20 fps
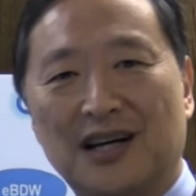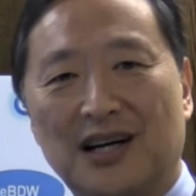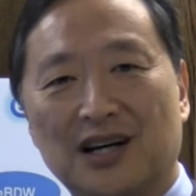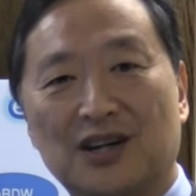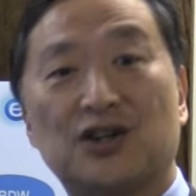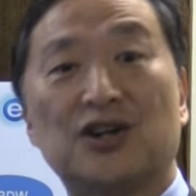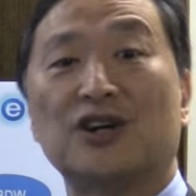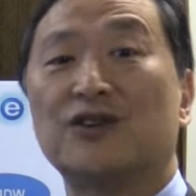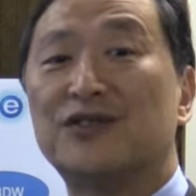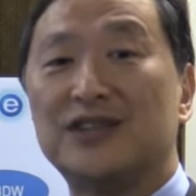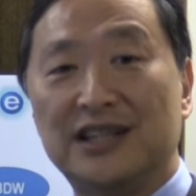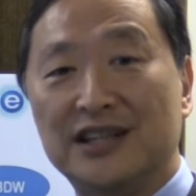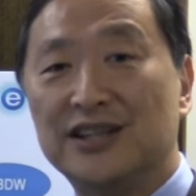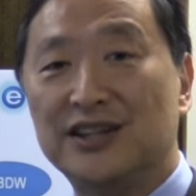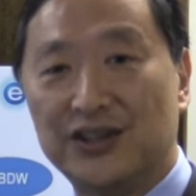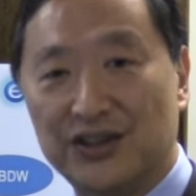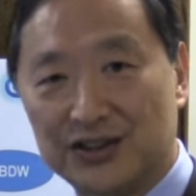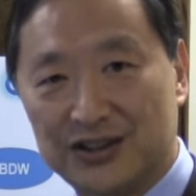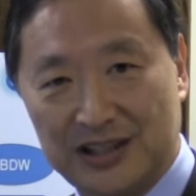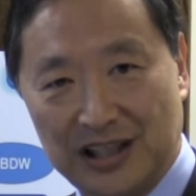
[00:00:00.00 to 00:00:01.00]
uh,
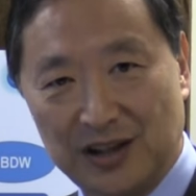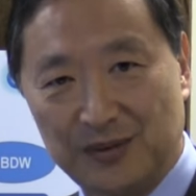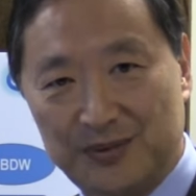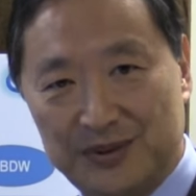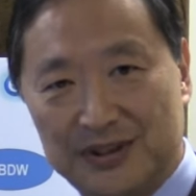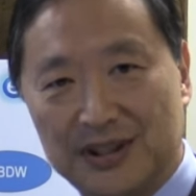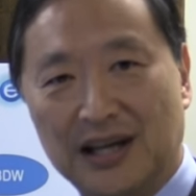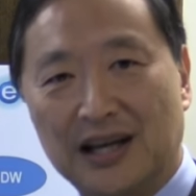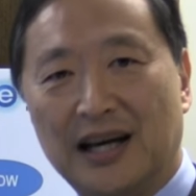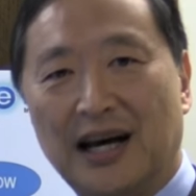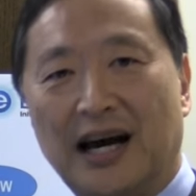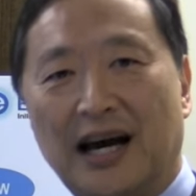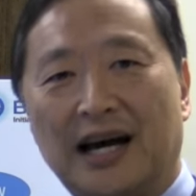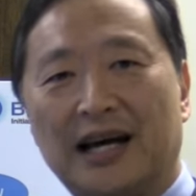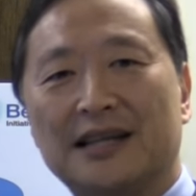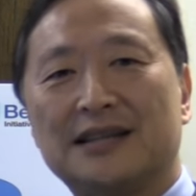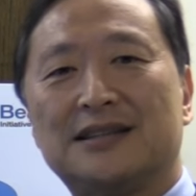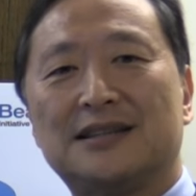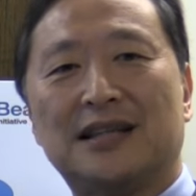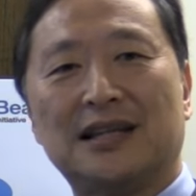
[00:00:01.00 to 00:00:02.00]
curvilinear shapes
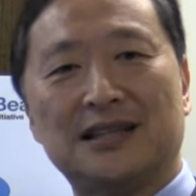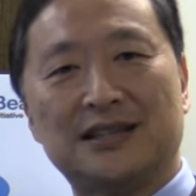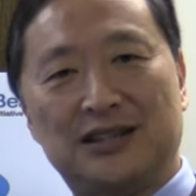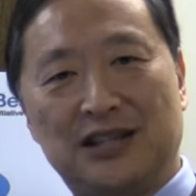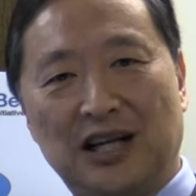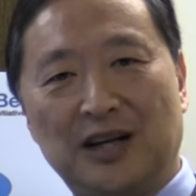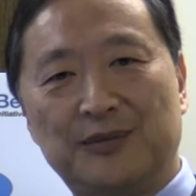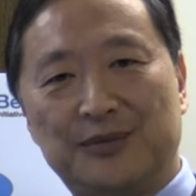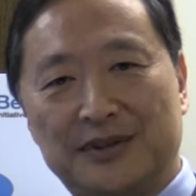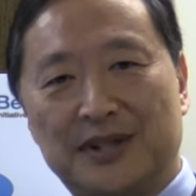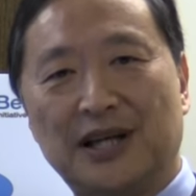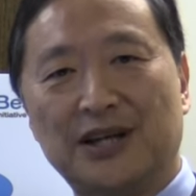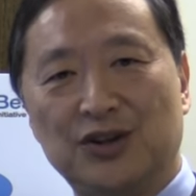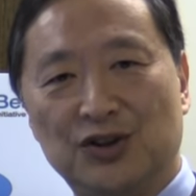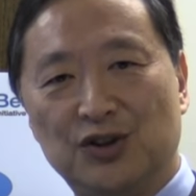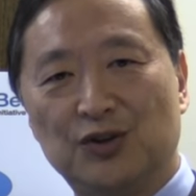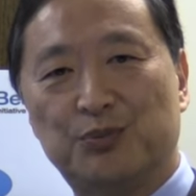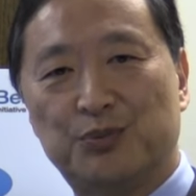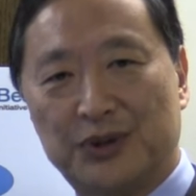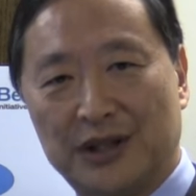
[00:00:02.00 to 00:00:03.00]
as the shapes that
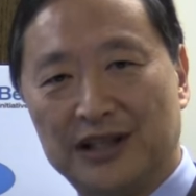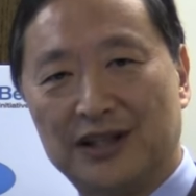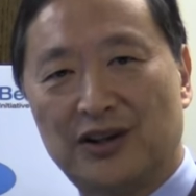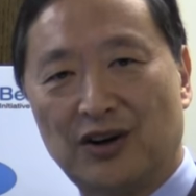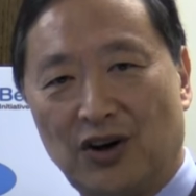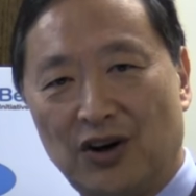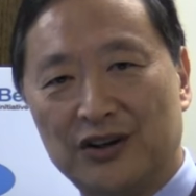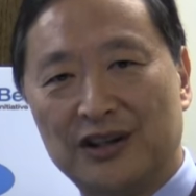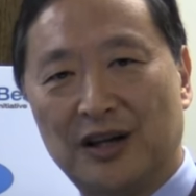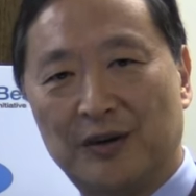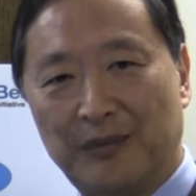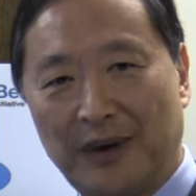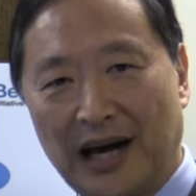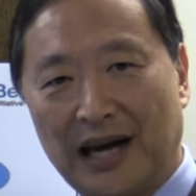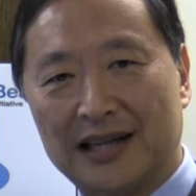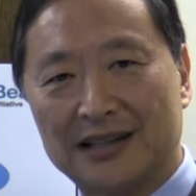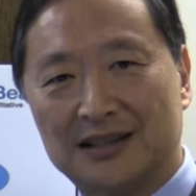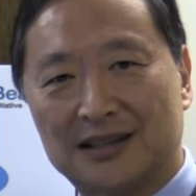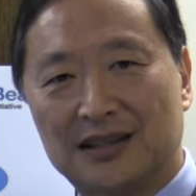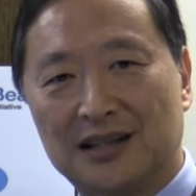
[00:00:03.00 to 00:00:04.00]
you print on the
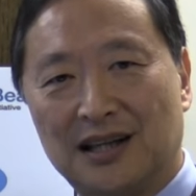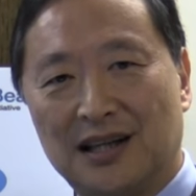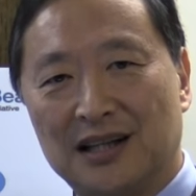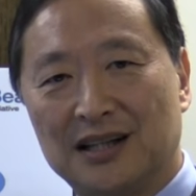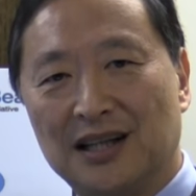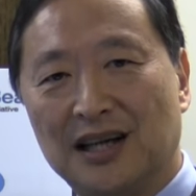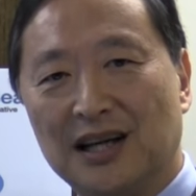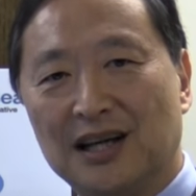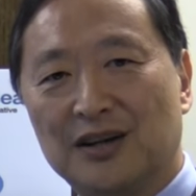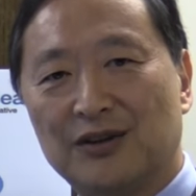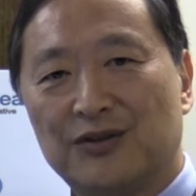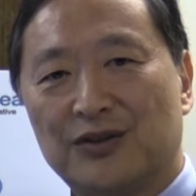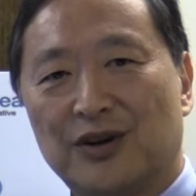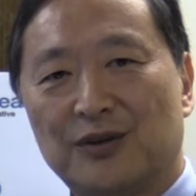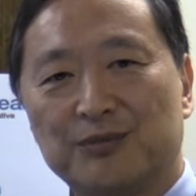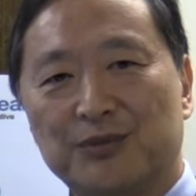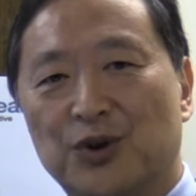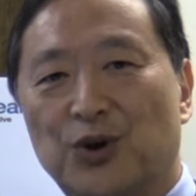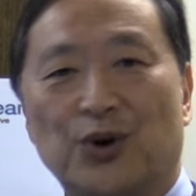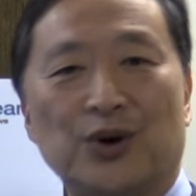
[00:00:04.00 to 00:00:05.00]
mask and
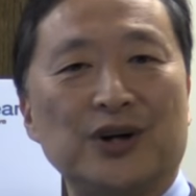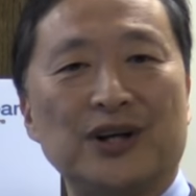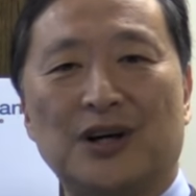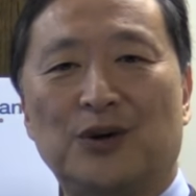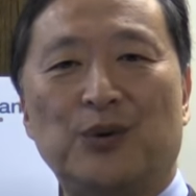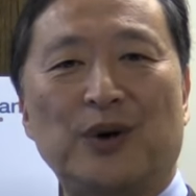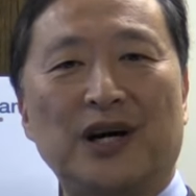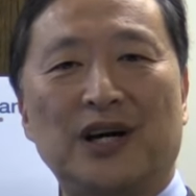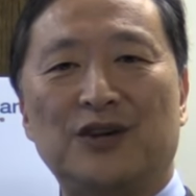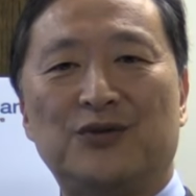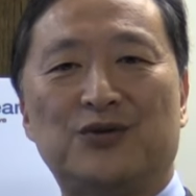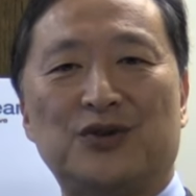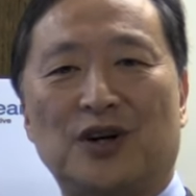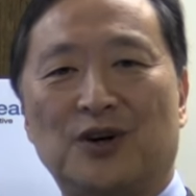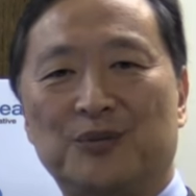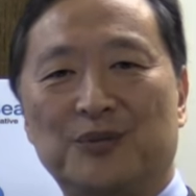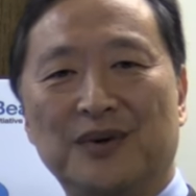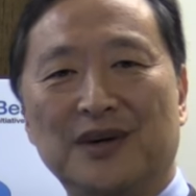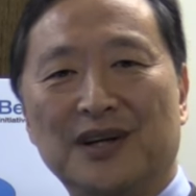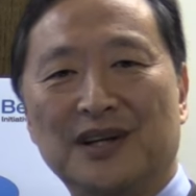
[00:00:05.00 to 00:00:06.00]
from going away
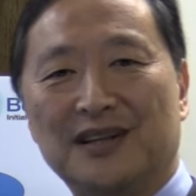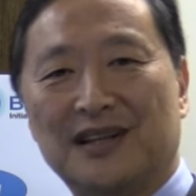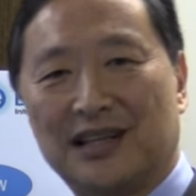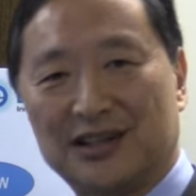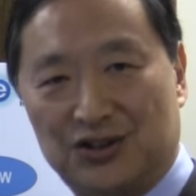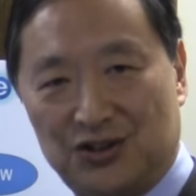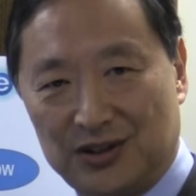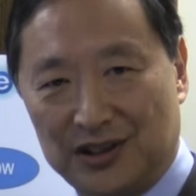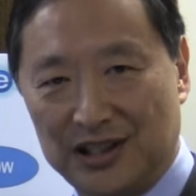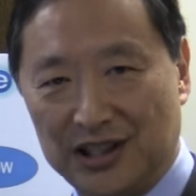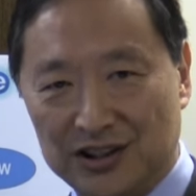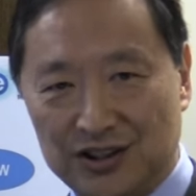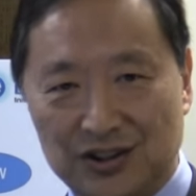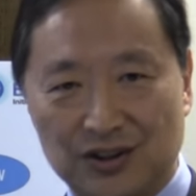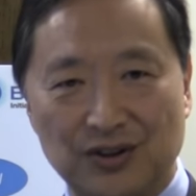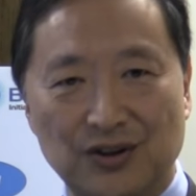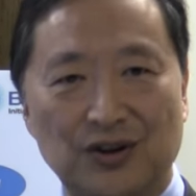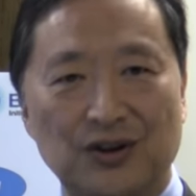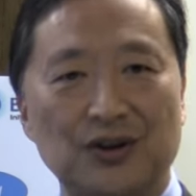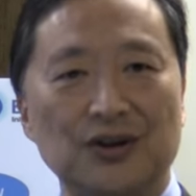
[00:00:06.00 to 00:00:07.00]
from the
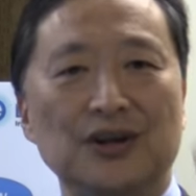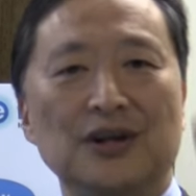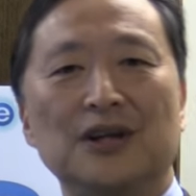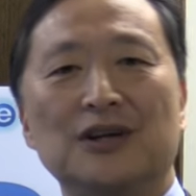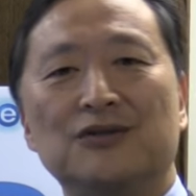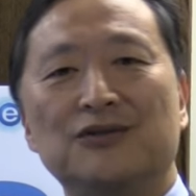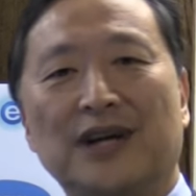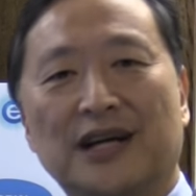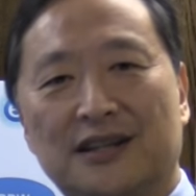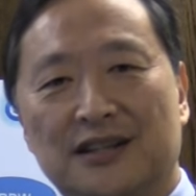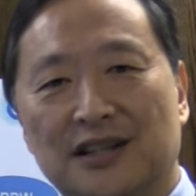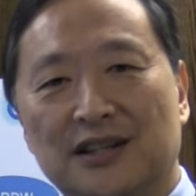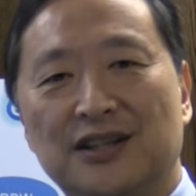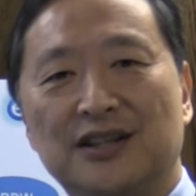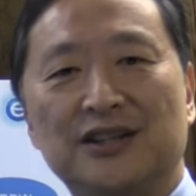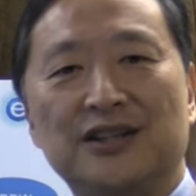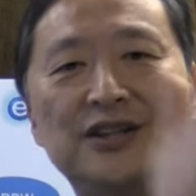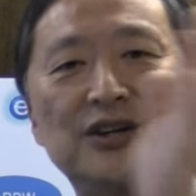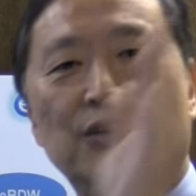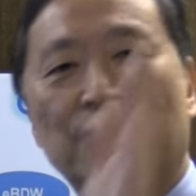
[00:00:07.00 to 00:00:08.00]
traditional
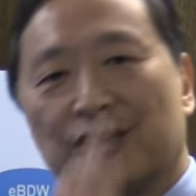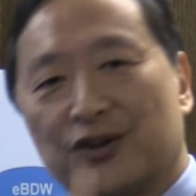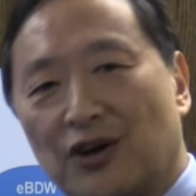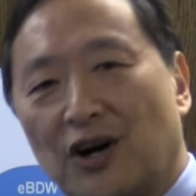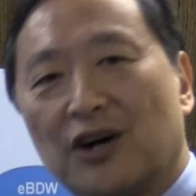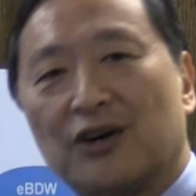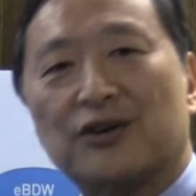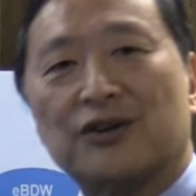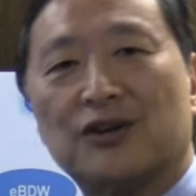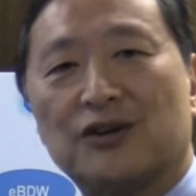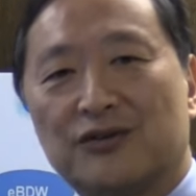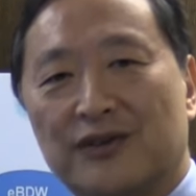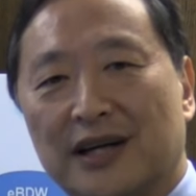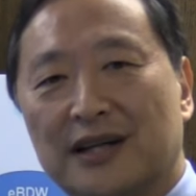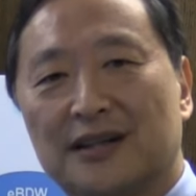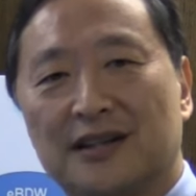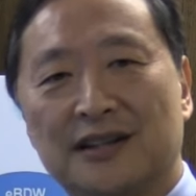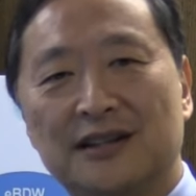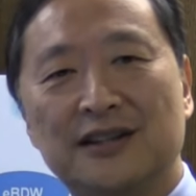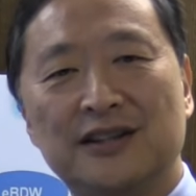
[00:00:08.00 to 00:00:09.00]
rectilinear orthogonal
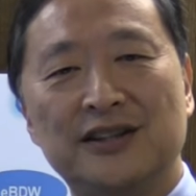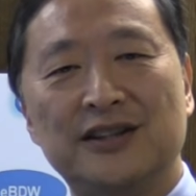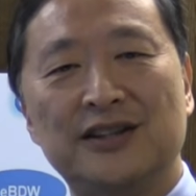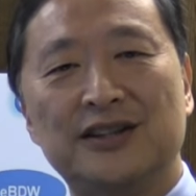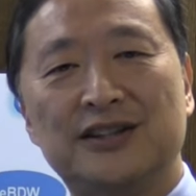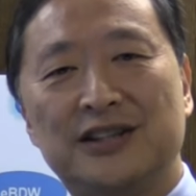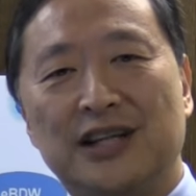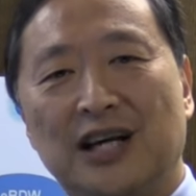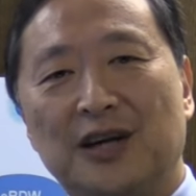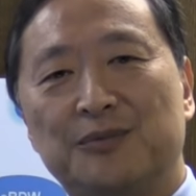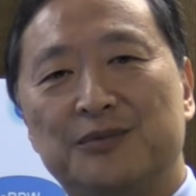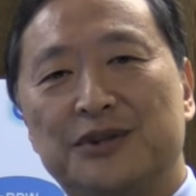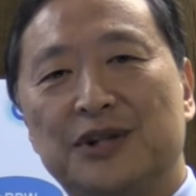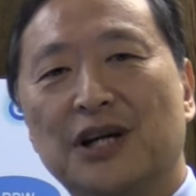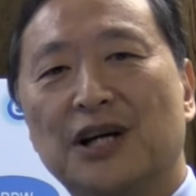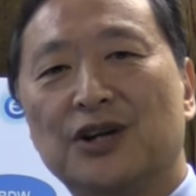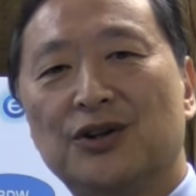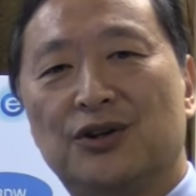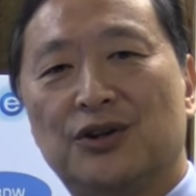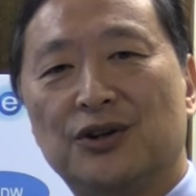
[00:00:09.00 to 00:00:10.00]
rectilinear shapes
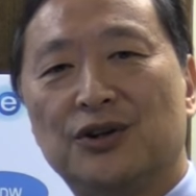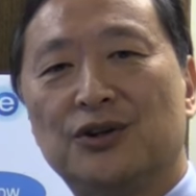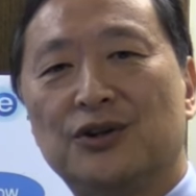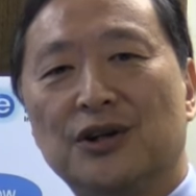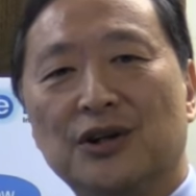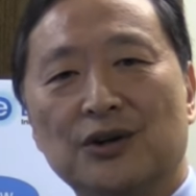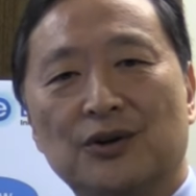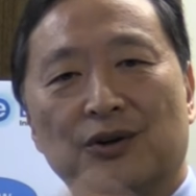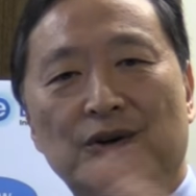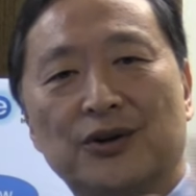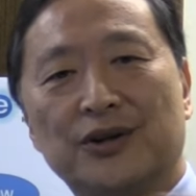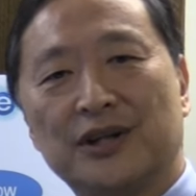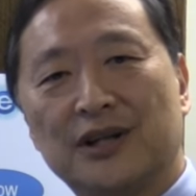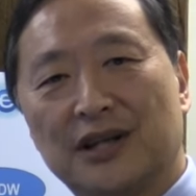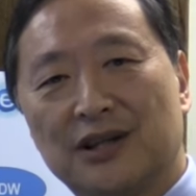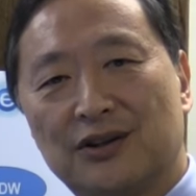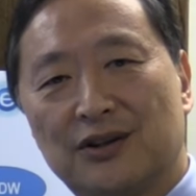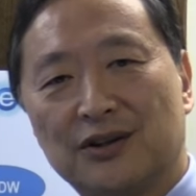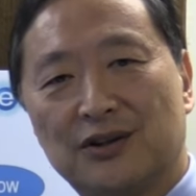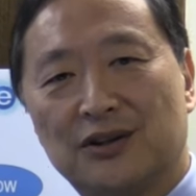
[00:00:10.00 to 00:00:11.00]
to going
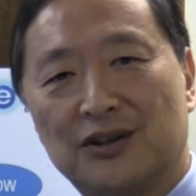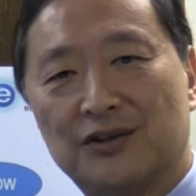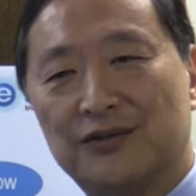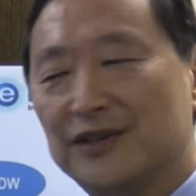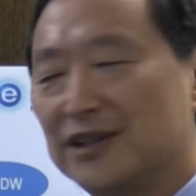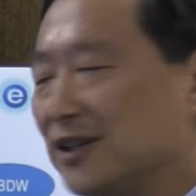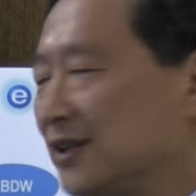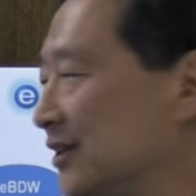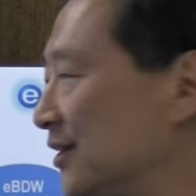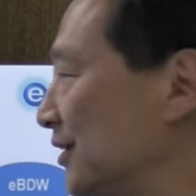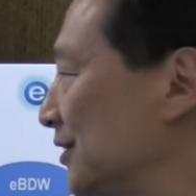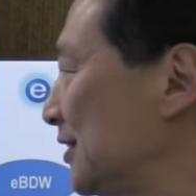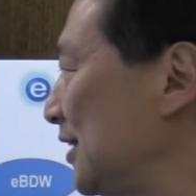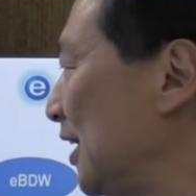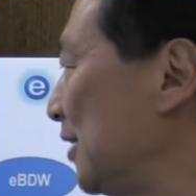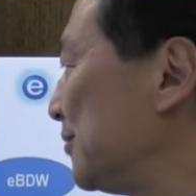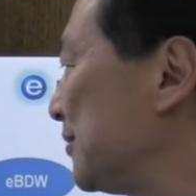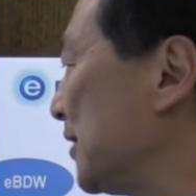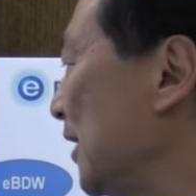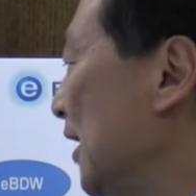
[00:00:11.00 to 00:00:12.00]
into curvilinear
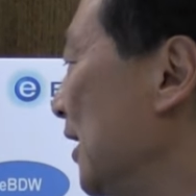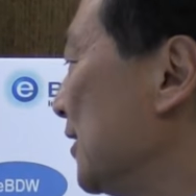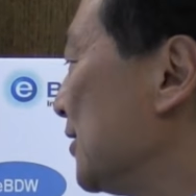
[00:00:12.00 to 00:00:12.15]
shapes.